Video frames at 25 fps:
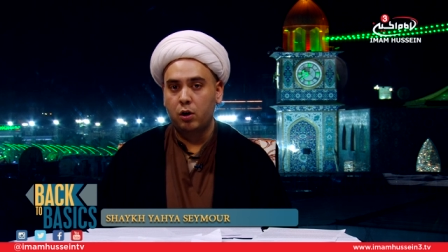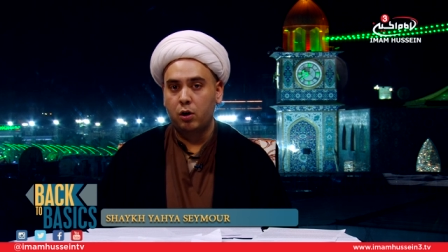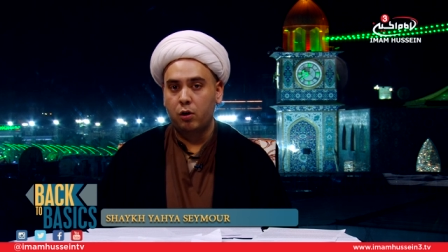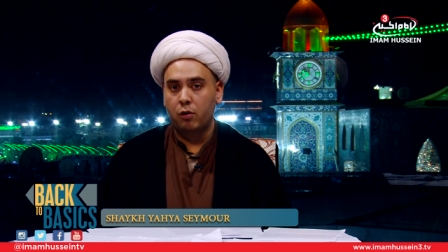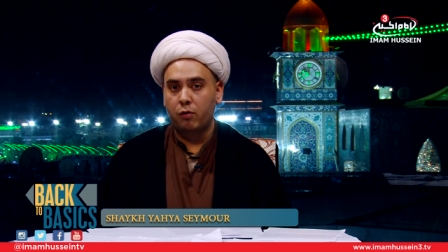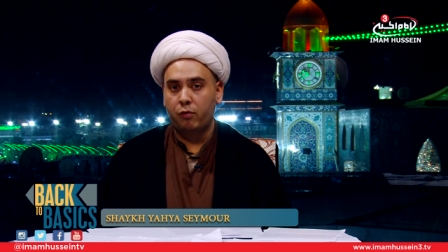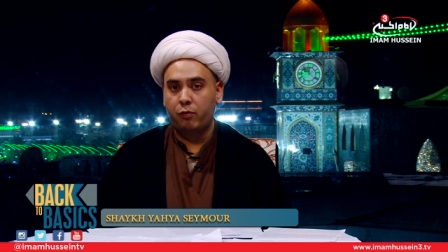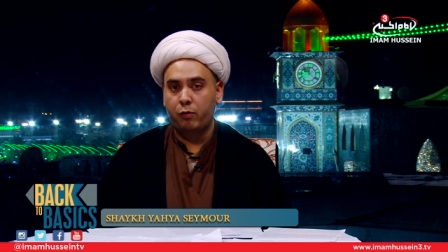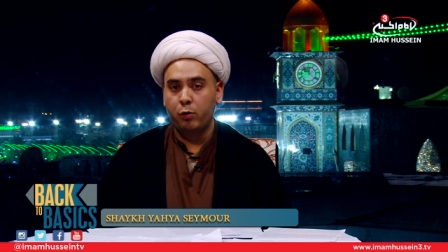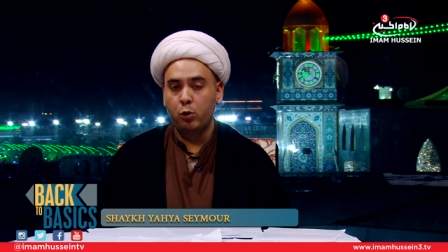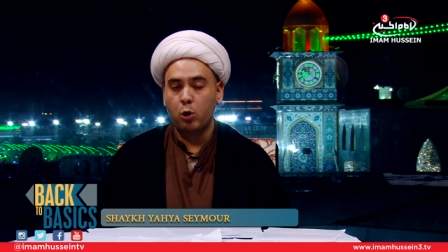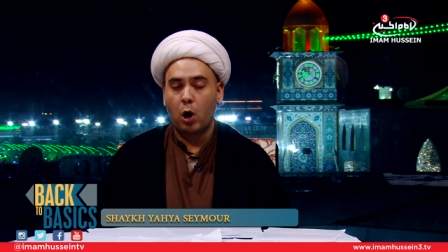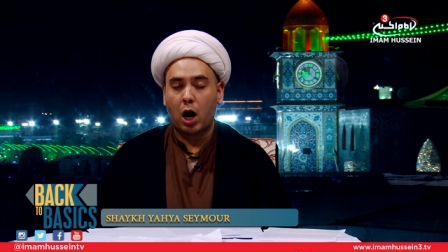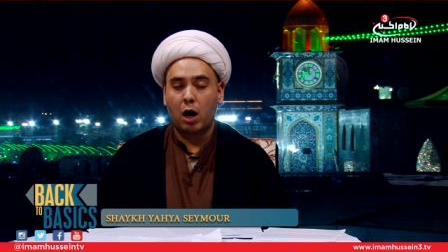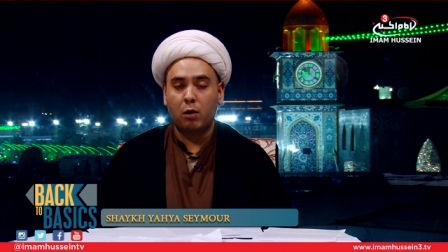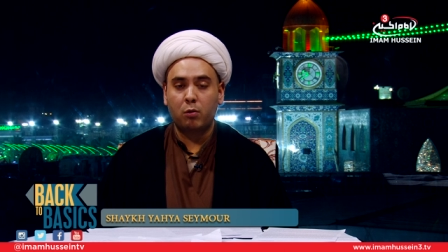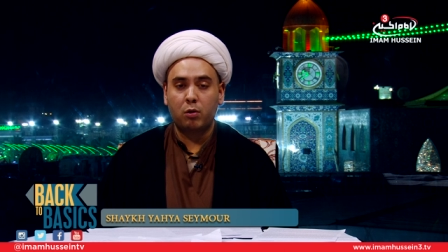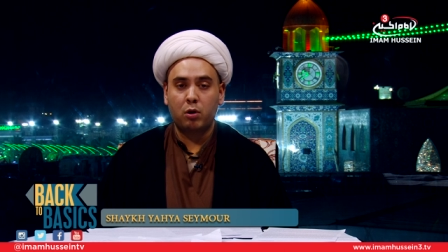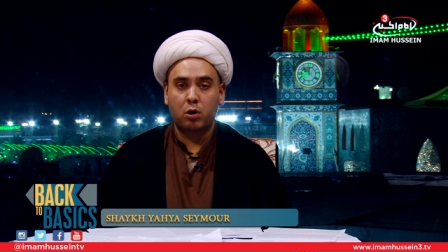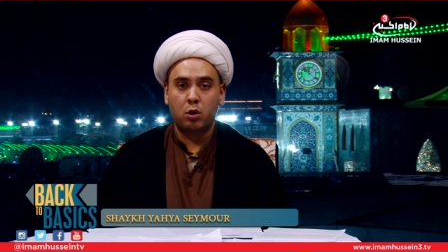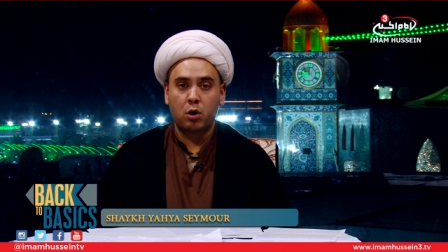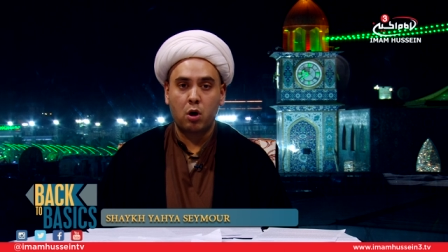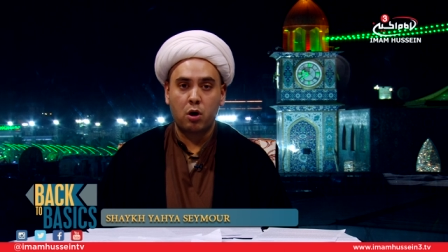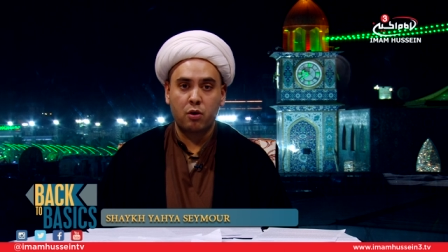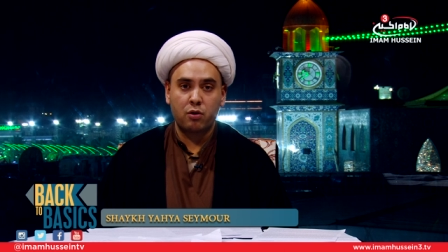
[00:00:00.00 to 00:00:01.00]
through
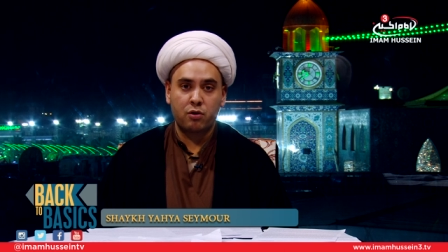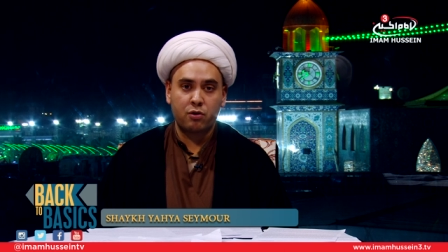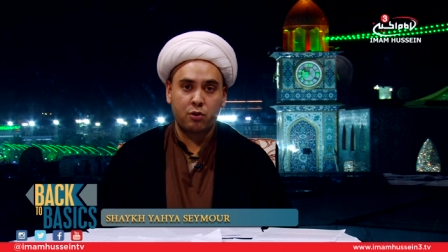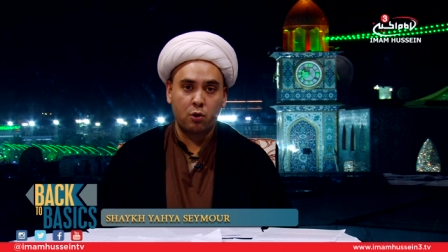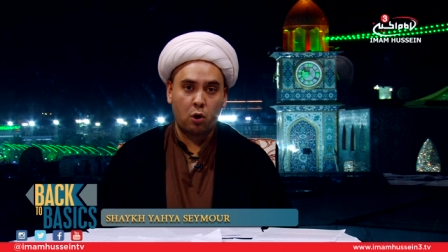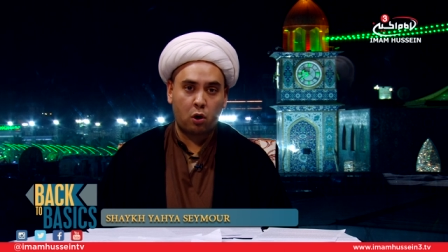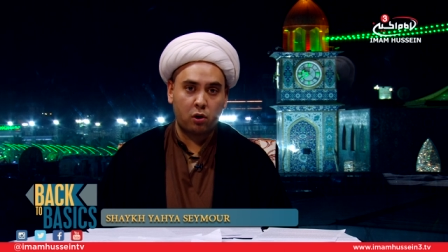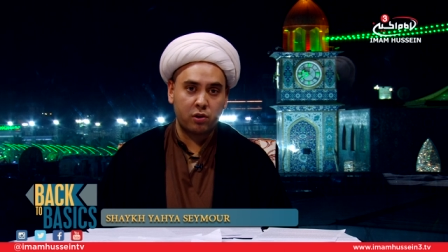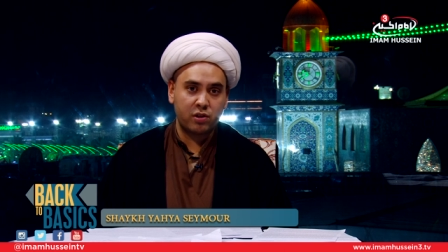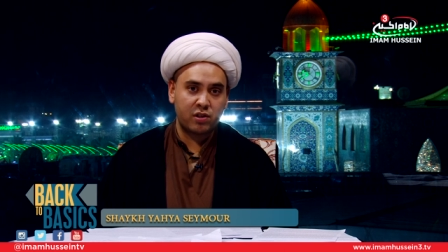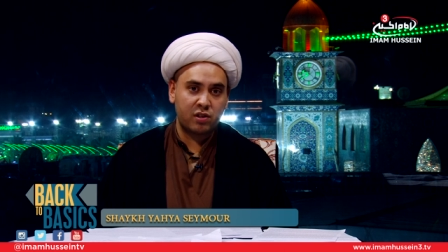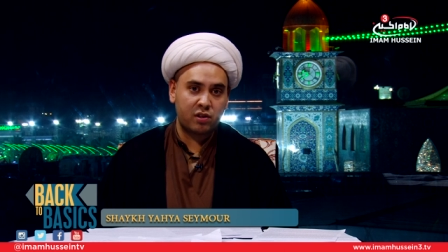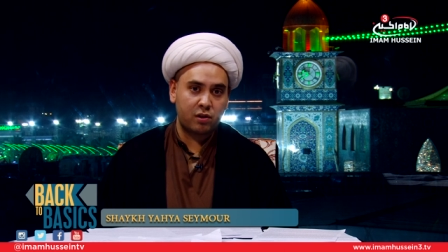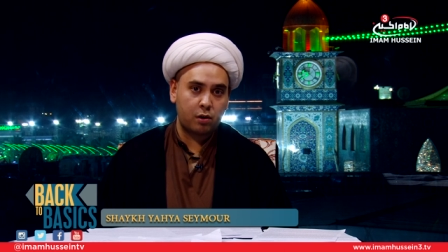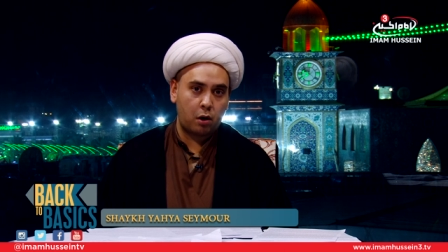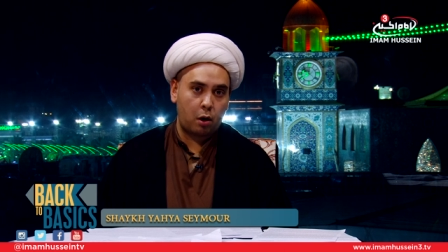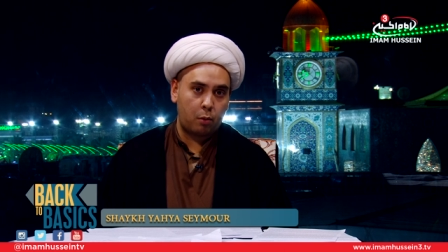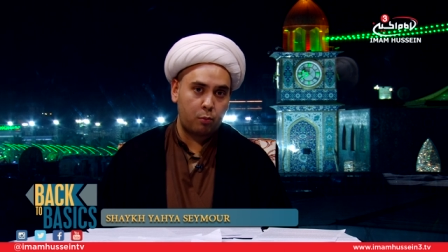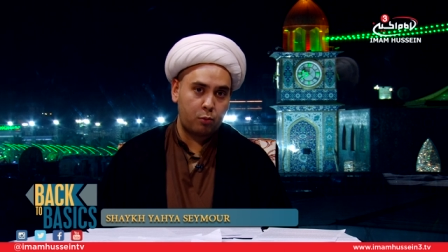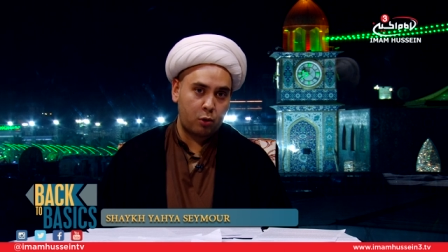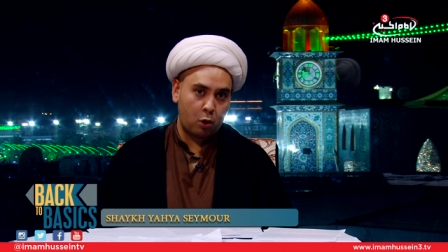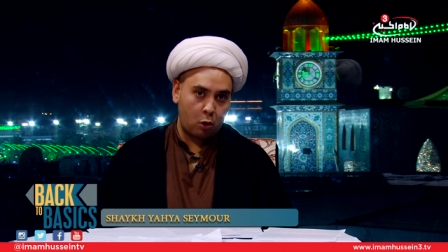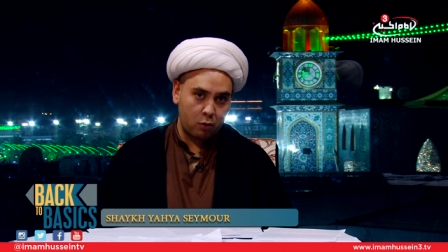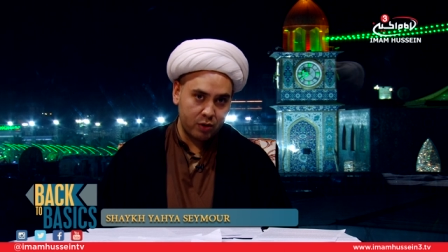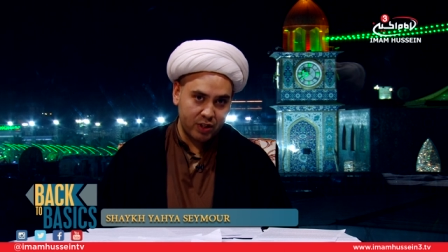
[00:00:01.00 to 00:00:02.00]
our thought
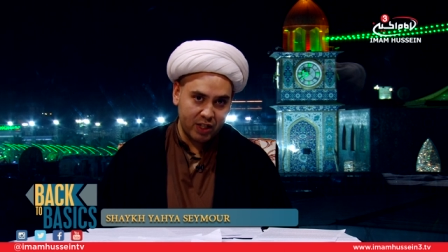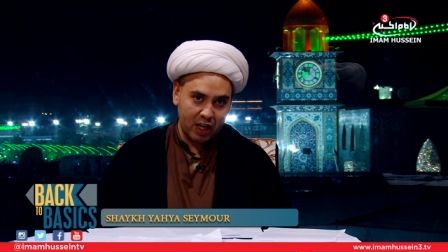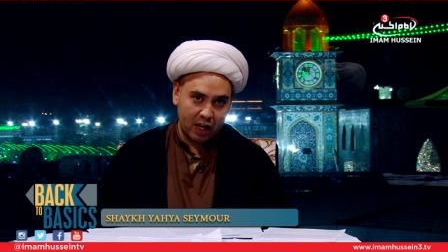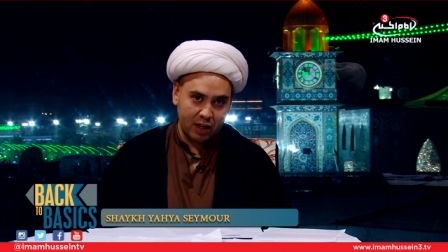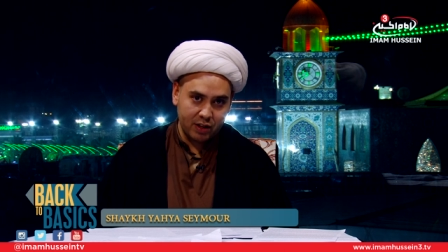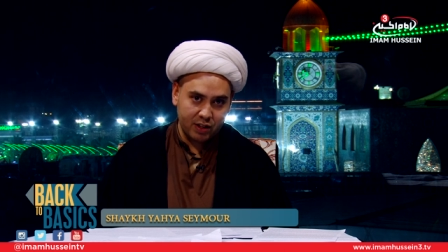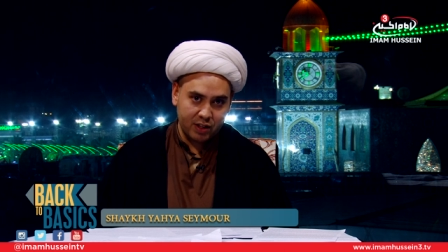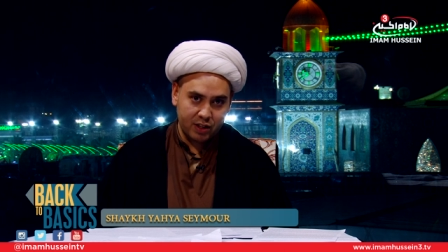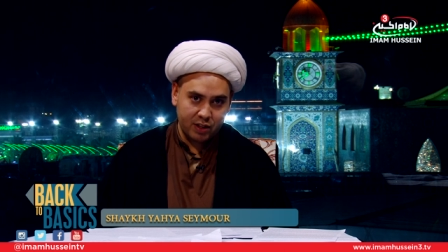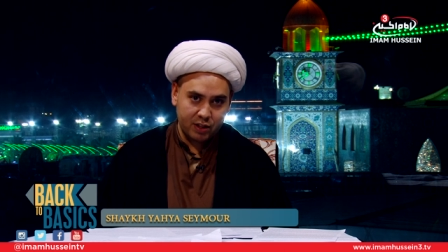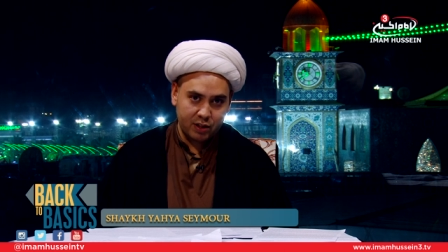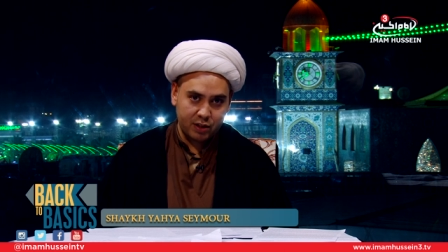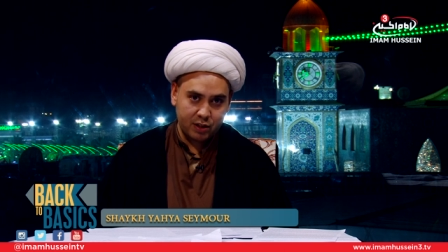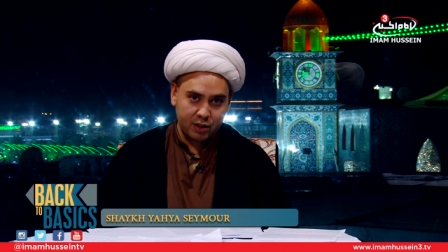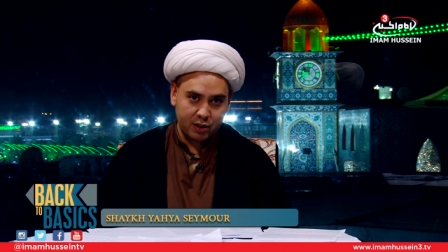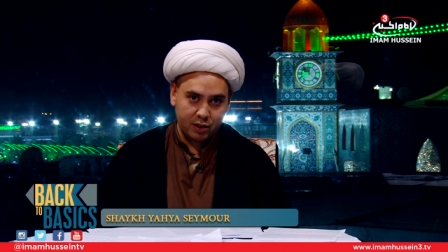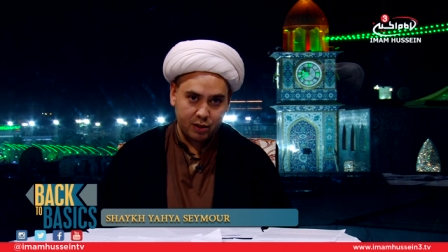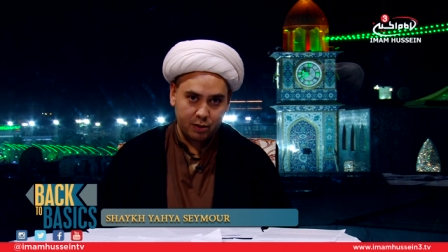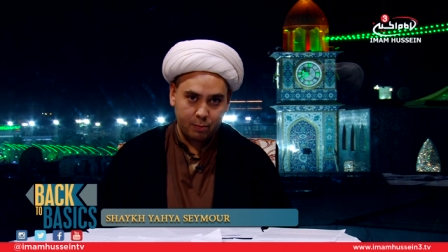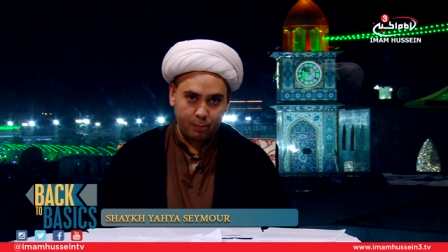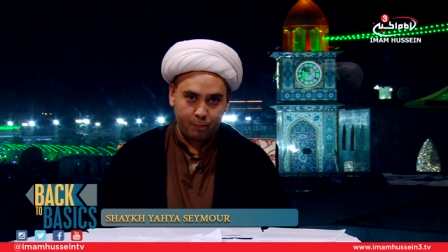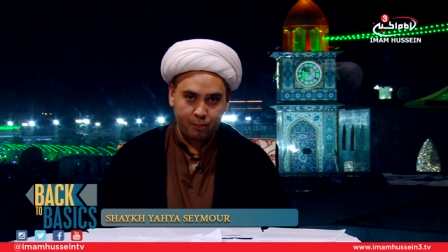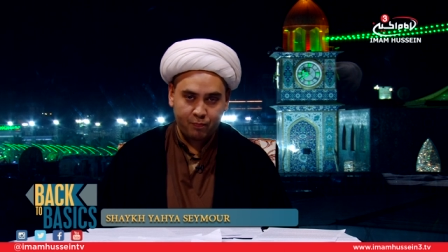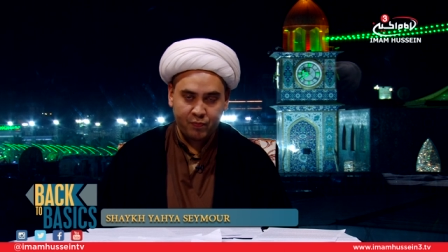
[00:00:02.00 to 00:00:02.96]
process.